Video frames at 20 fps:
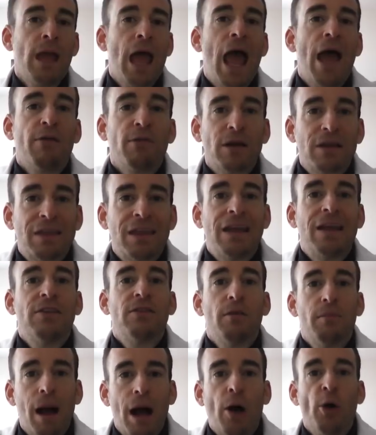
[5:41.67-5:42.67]
Everything
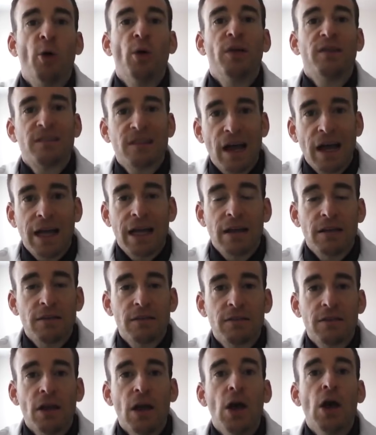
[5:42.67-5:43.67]
is about
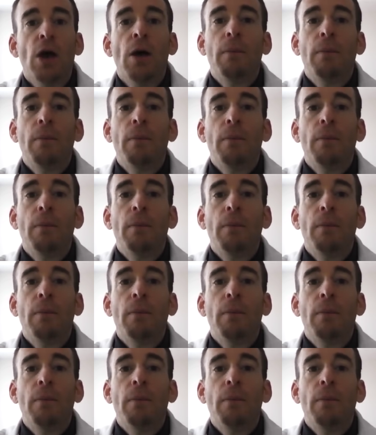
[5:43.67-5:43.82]
science.